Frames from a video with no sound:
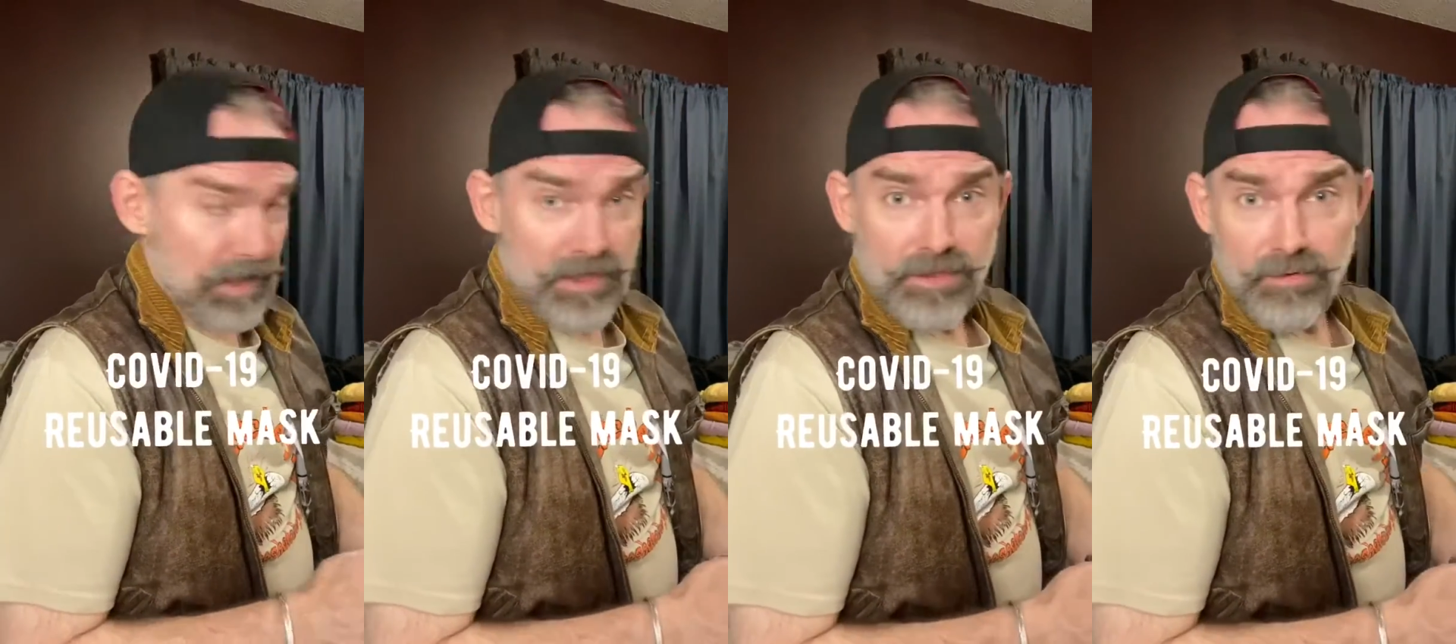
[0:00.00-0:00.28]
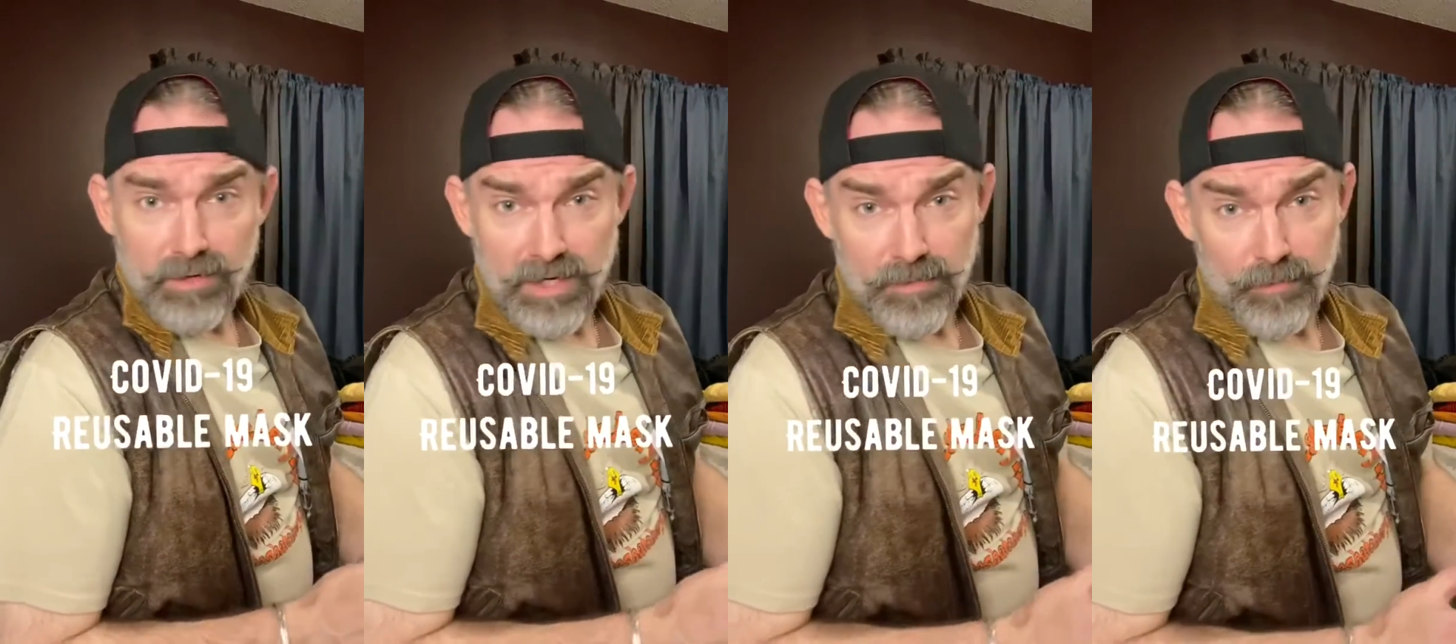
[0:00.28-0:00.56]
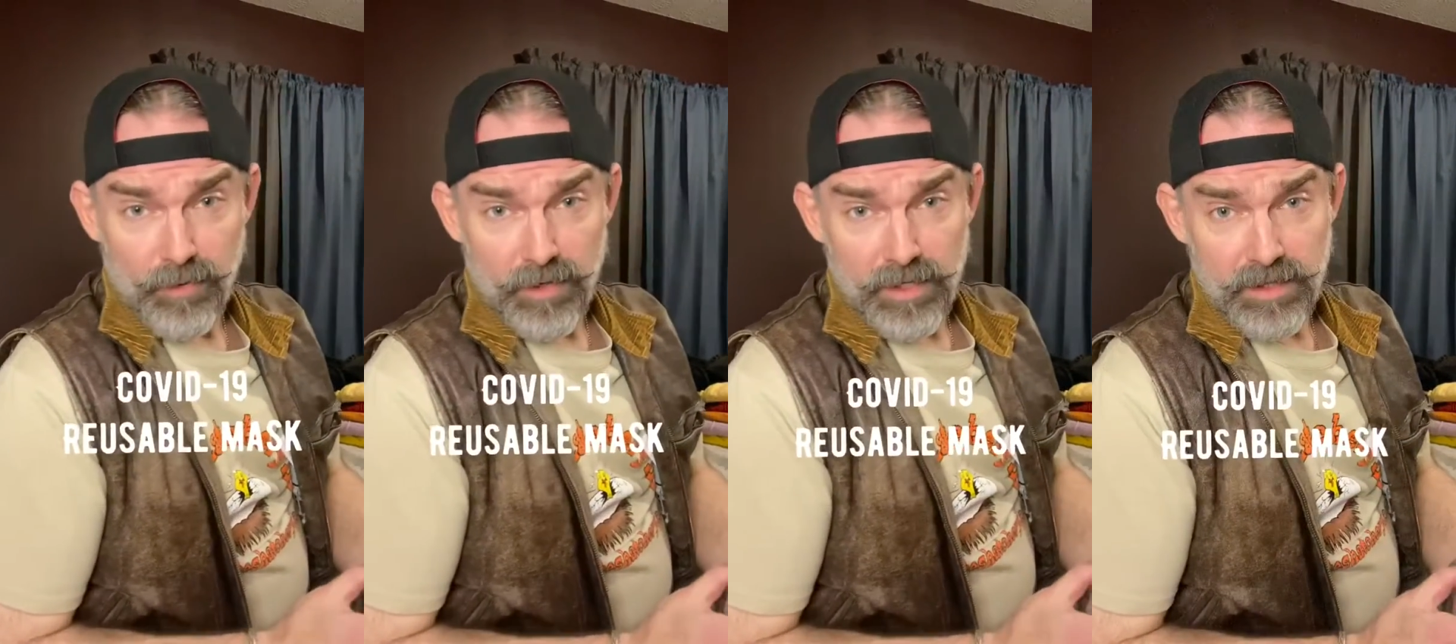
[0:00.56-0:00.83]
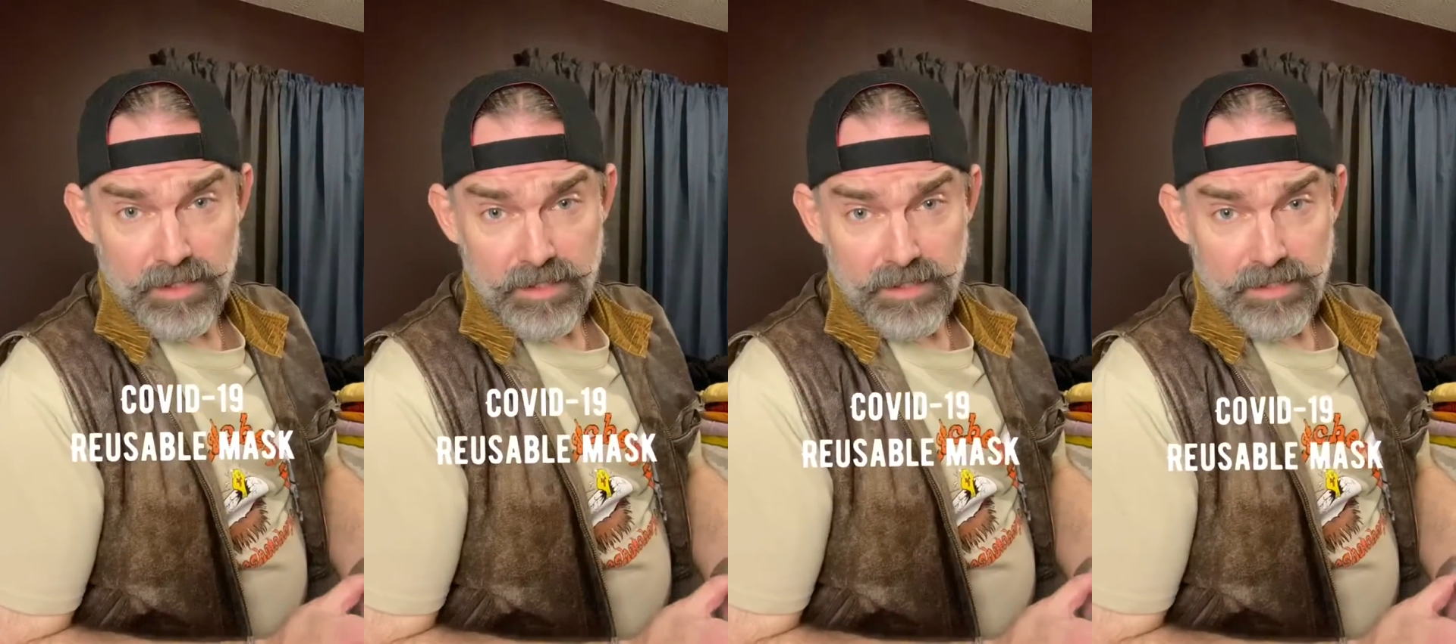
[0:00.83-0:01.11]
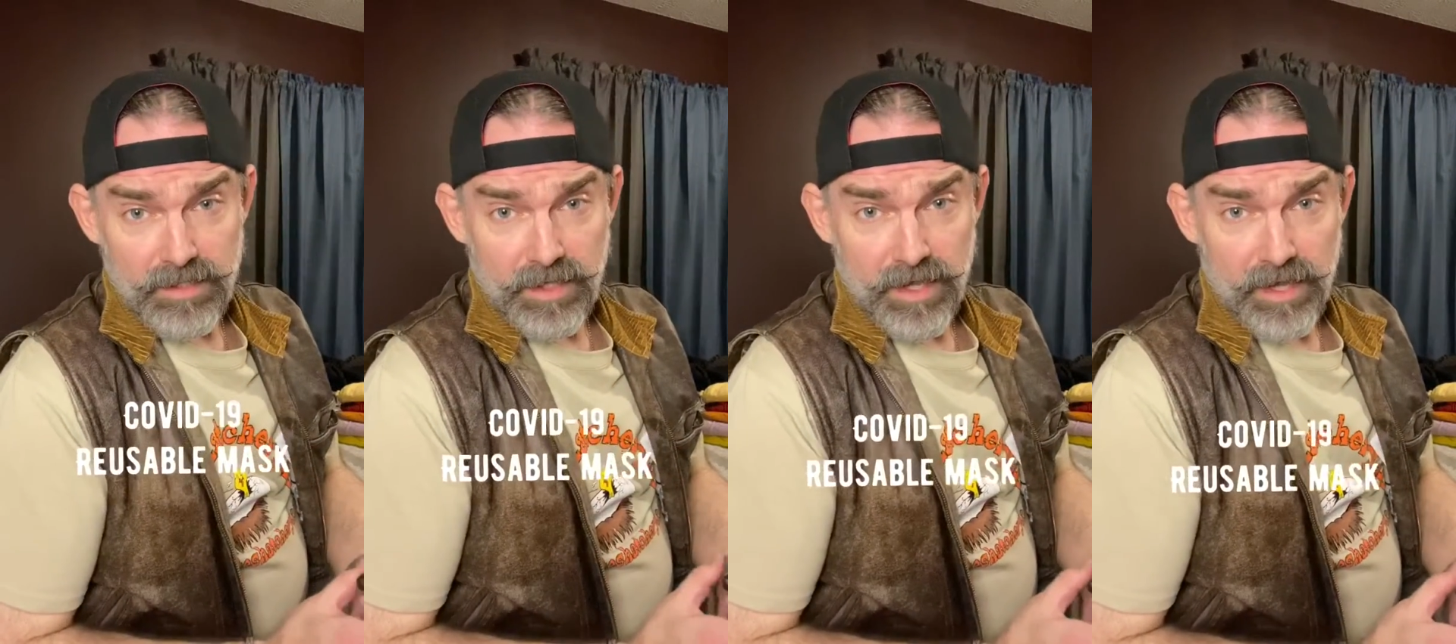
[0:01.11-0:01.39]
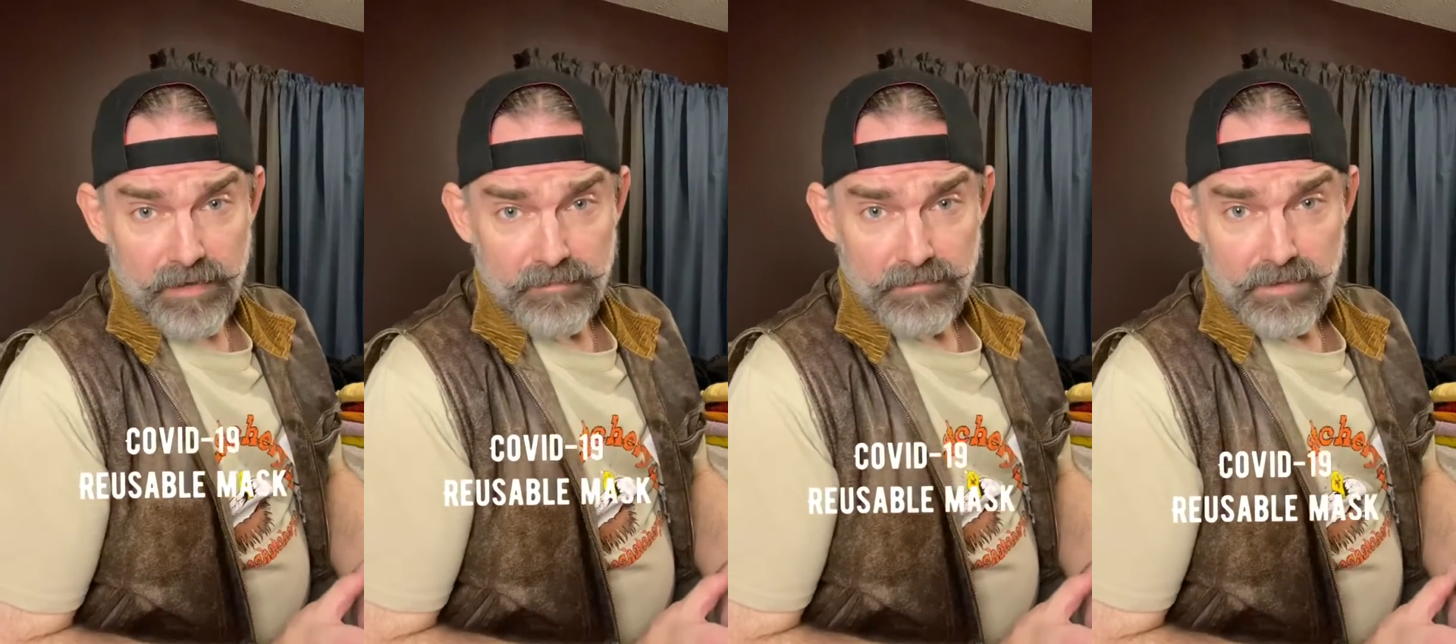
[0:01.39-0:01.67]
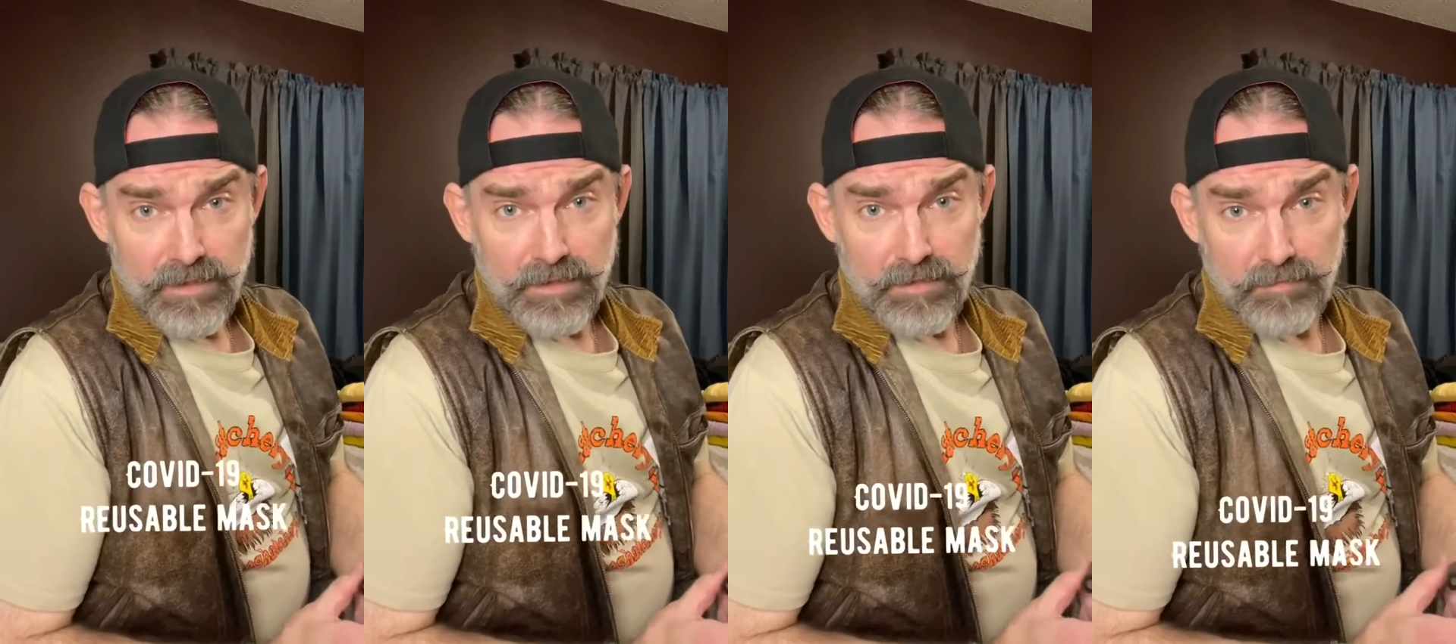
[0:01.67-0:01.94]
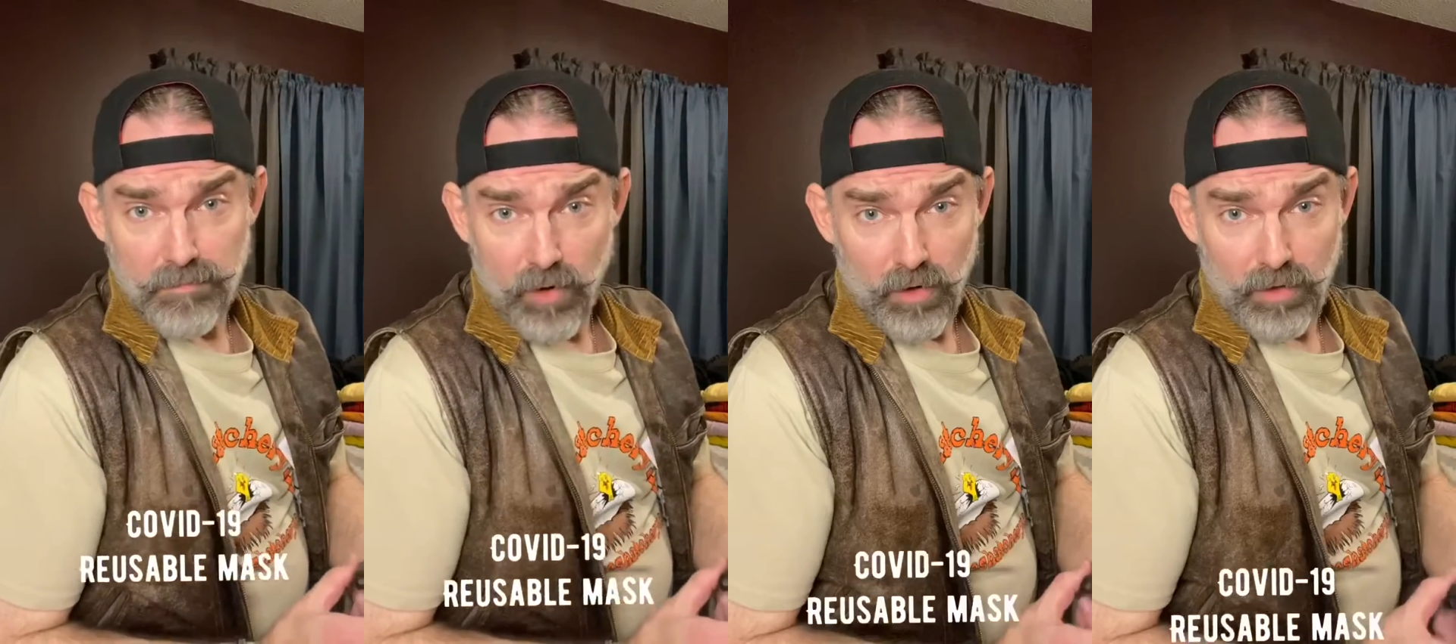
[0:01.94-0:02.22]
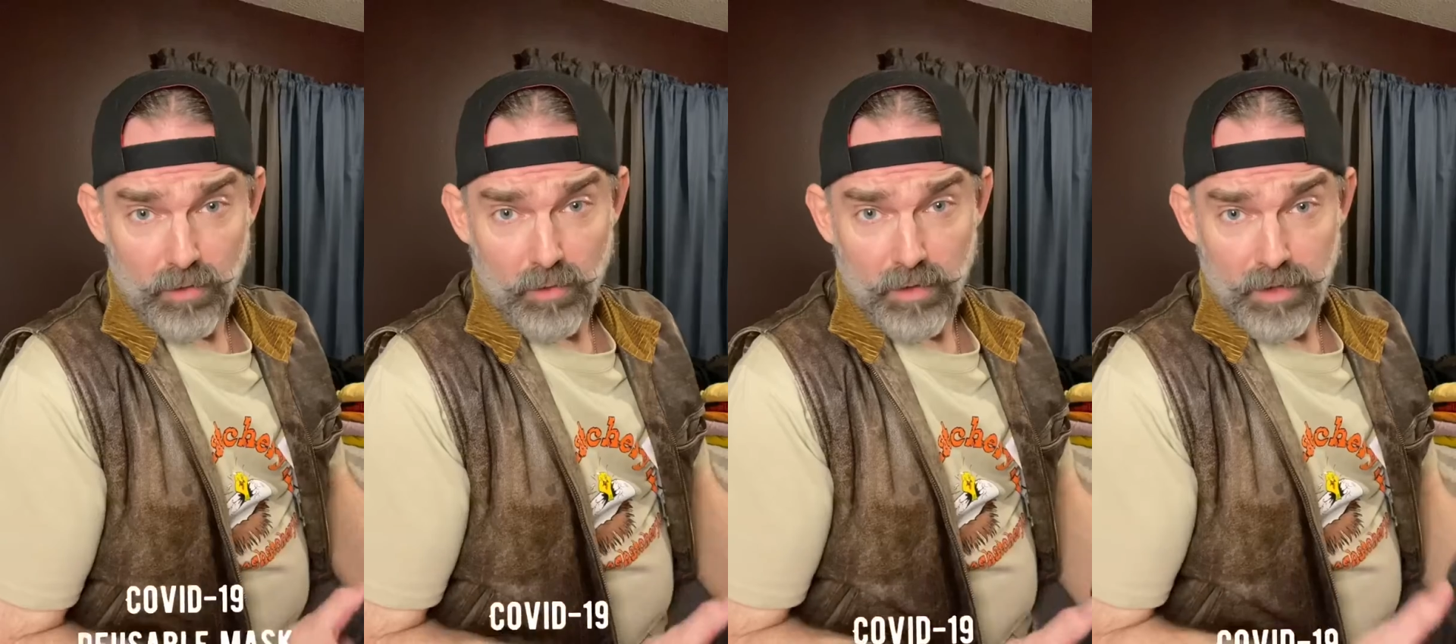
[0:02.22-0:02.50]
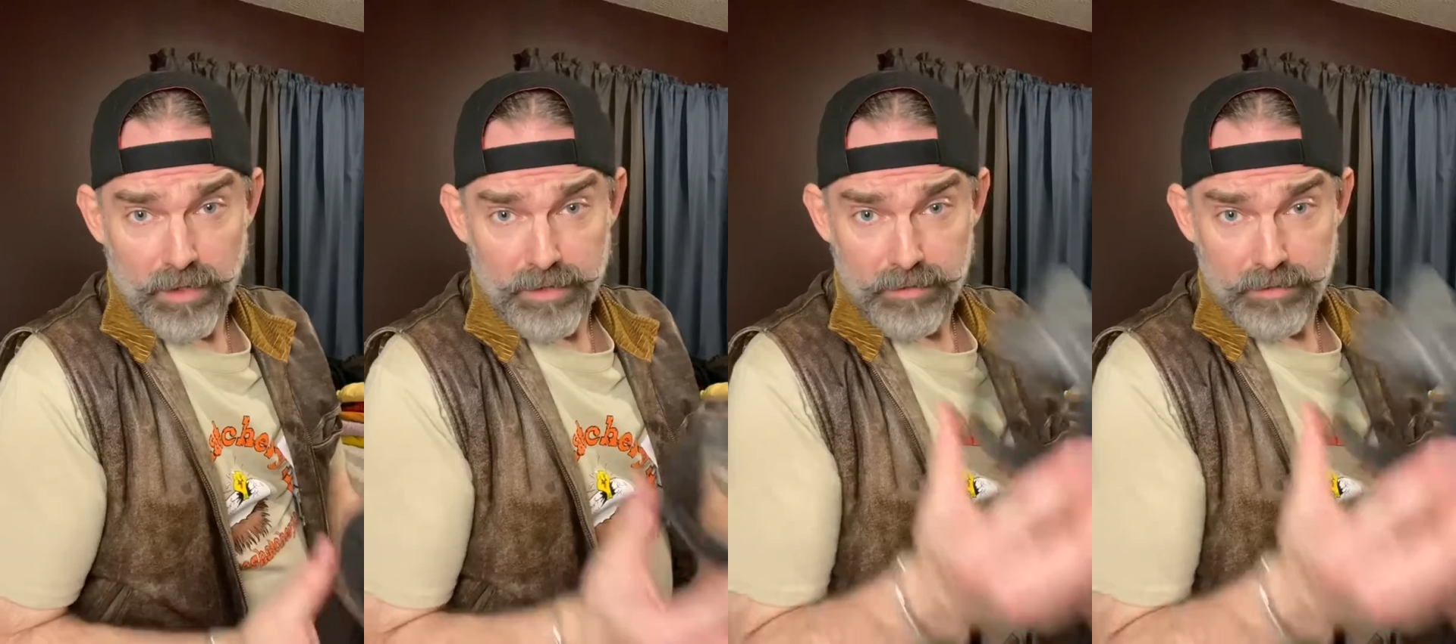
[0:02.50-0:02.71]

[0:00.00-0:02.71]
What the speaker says: 3D printed this today. This is Mark 1.